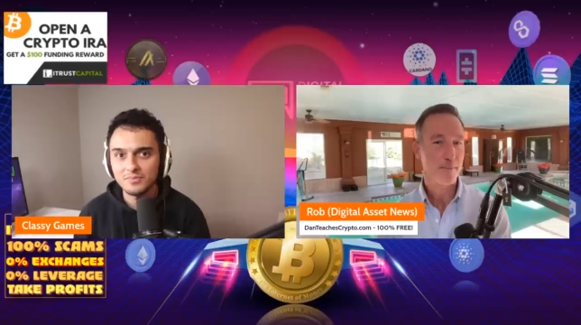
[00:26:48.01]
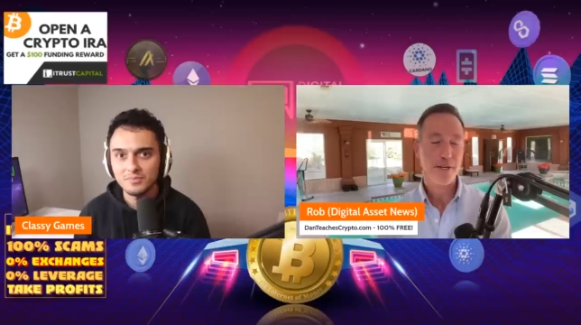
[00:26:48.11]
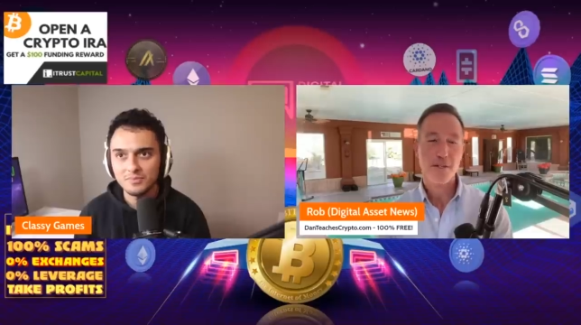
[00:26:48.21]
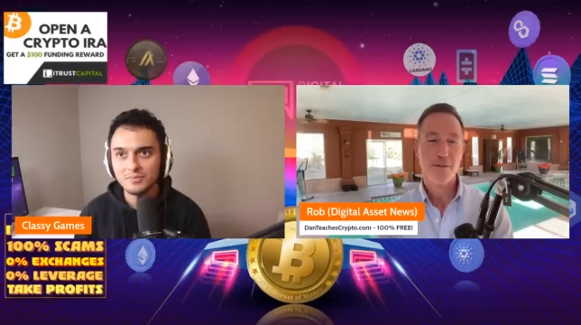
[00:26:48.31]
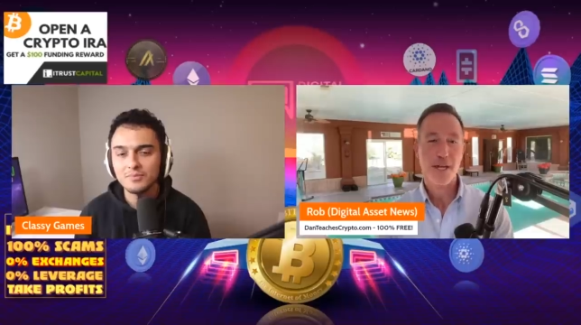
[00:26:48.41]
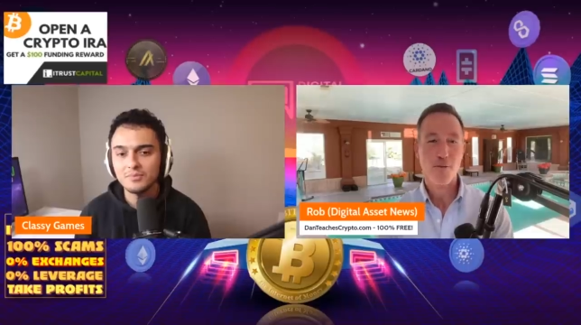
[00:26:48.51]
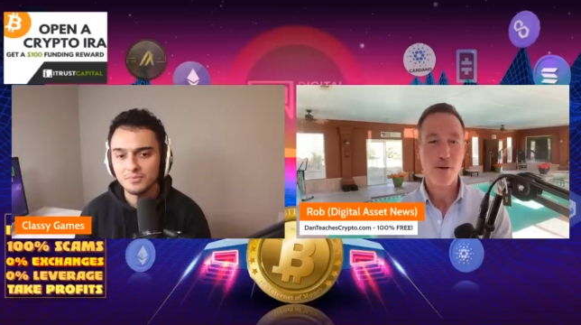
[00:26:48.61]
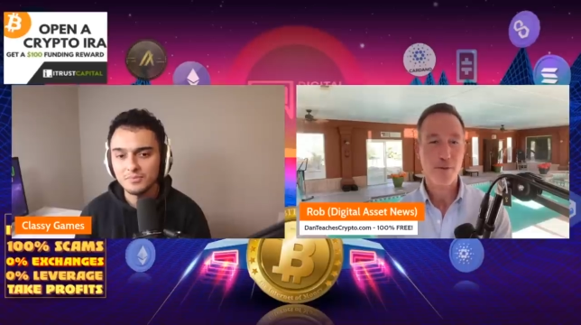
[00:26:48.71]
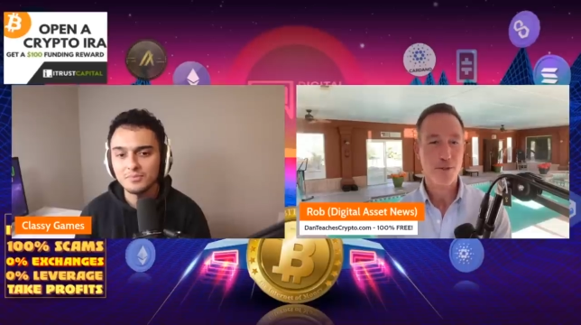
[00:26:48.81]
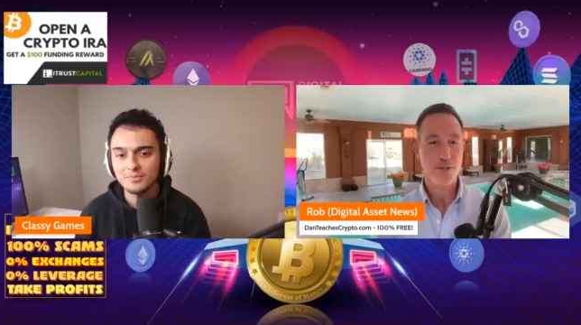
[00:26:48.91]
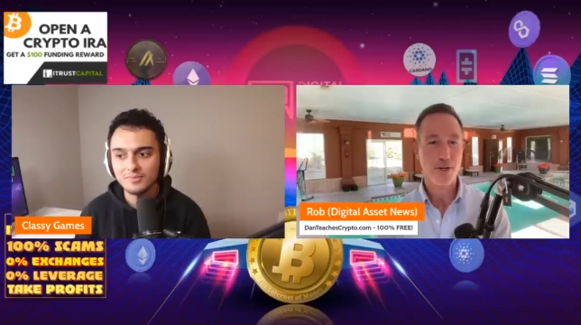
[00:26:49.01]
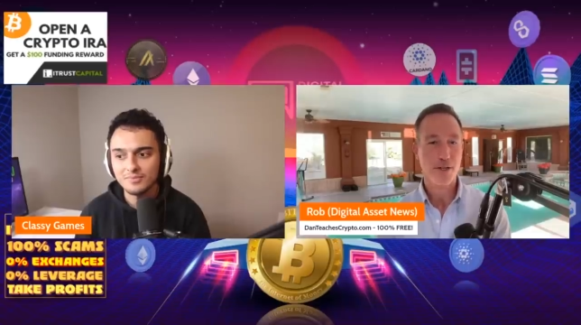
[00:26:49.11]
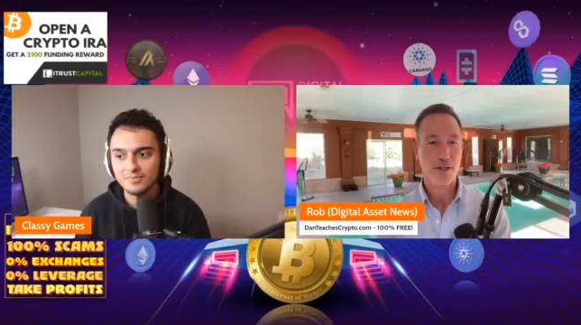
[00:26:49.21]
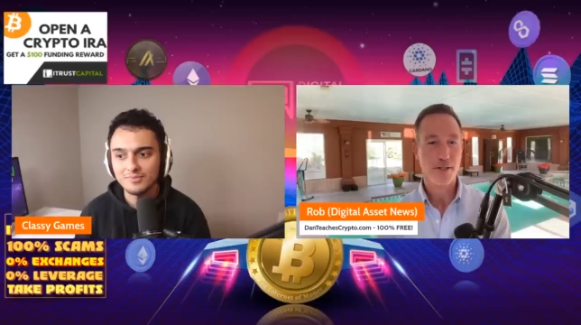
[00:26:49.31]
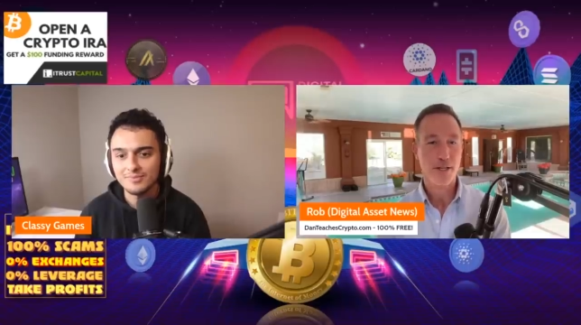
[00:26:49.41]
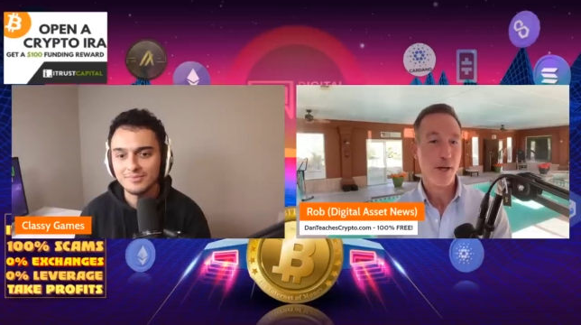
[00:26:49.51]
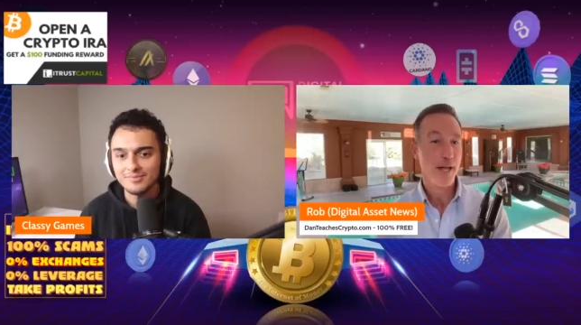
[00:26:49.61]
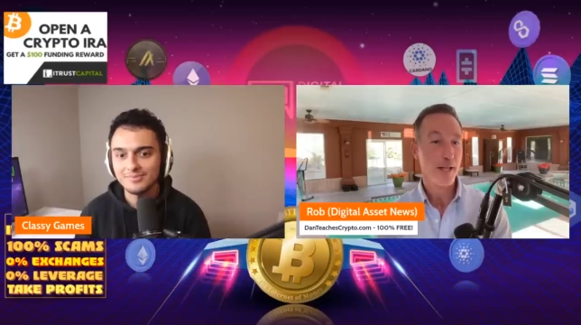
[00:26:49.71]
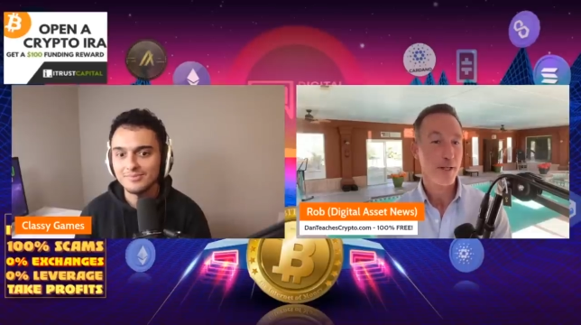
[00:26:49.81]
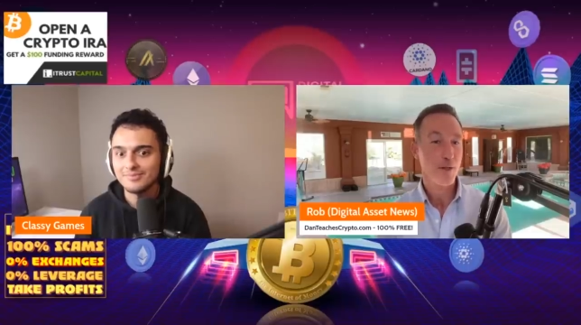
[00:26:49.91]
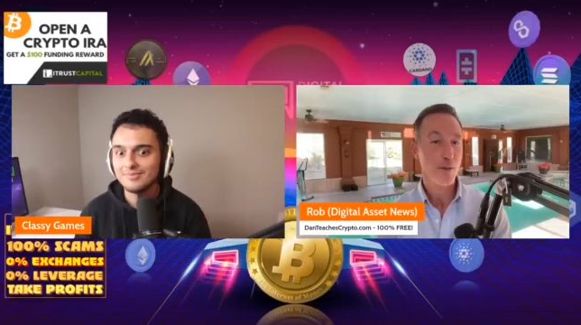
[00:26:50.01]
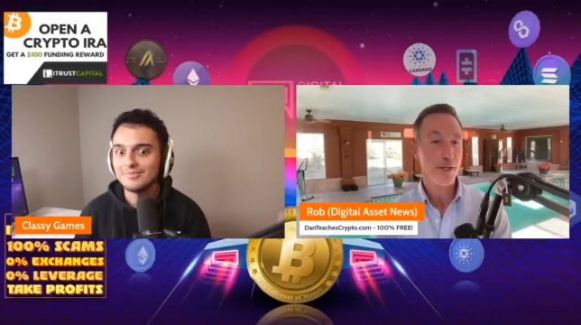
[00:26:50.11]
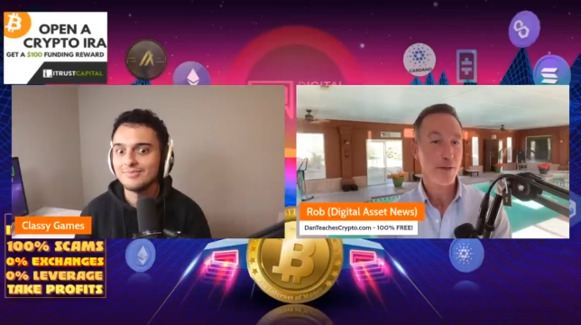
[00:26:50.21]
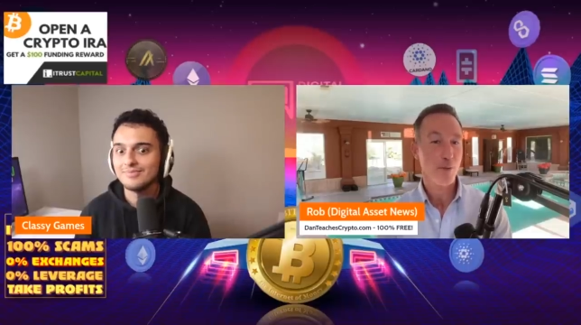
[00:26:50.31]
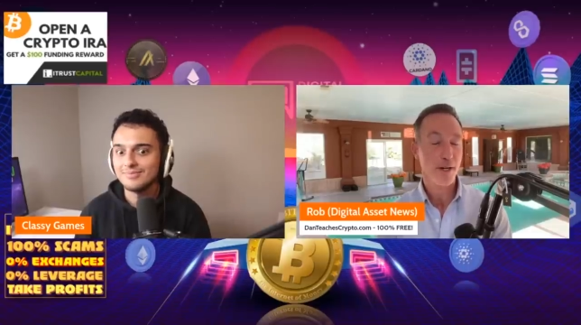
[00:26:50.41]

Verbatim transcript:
Speaker 1: Imagine if they had revenue sharing. They go, hey, you know what?